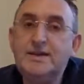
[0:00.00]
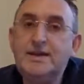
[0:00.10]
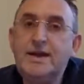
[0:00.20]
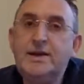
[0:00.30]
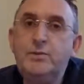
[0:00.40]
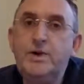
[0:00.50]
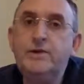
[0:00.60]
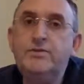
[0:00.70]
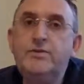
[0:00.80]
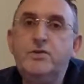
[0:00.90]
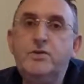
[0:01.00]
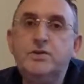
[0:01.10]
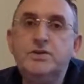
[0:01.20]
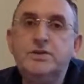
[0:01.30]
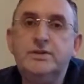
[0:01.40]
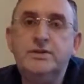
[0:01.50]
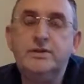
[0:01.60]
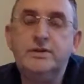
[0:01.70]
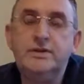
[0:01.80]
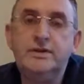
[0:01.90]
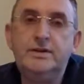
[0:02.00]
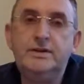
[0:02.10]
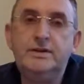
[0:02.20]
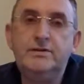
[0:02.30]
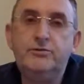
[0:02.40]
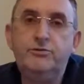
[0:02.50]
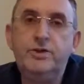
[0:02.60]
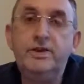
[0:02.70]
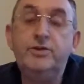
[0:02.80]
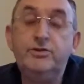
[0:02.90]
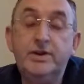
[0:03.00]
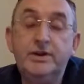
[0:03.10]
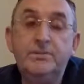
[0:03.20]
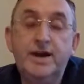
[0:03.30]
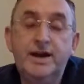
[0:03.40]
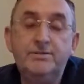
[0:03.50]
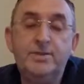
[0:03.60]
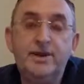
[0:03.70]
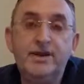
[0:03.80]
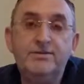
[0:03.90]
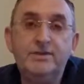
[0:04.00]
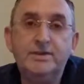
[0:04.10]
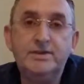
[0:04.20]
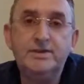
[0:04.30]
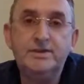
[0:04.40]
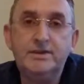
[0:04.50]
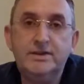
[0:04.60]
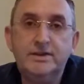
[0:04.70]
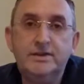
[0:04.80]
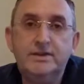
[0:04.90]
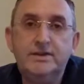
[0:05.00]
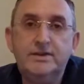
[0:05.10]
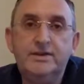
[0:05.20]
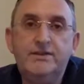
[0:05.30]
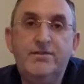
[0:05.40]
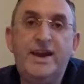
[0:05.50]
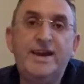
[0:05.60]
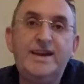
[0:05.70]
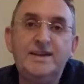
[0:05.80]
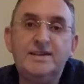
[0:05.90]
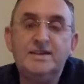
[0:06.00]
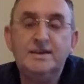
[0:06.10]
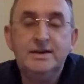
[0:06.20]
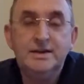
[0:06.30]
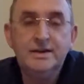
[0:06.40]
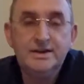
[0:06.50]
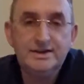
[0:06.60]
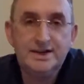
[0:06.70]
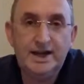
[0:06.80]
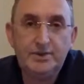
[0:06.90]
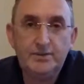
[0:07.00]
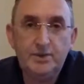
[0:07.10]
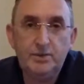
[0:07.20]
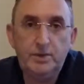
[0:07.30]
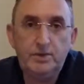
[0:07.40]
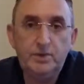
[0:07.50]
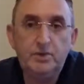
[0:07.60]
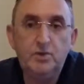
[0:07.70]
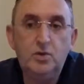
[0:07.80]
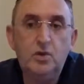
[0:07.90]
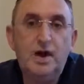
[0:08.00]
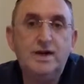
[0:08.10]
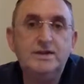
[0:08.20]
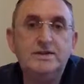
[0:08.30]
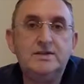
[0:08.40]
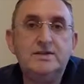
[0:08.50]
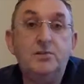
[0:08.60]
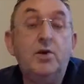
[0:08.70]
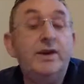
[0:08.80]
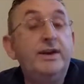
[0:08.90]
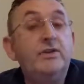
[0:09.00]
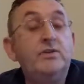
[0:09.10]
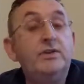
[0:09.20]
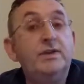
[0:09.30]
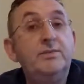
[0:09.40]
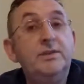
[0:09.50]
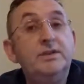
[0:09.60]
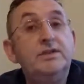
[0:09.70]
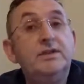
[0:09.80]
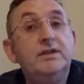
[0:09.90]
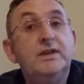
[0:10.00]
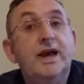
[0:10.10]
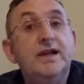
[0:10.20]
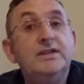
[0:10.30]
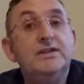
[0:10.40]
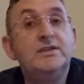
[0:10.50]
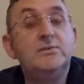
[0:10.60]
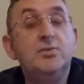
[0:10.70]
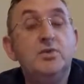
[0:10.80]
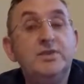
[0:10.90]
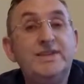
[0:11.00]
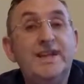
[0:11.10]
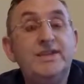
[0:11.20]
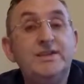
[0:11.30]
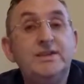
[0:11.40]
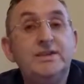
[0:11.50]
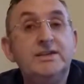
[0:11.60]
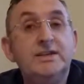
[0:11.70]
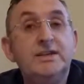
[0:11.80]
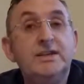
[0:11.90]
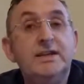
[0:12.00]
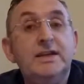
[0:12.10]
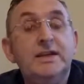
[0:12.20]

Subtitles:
And then we have, of course, the really bad malevolence, the nefarious type that we would know as demonic or demons, and that's the most dangerous, and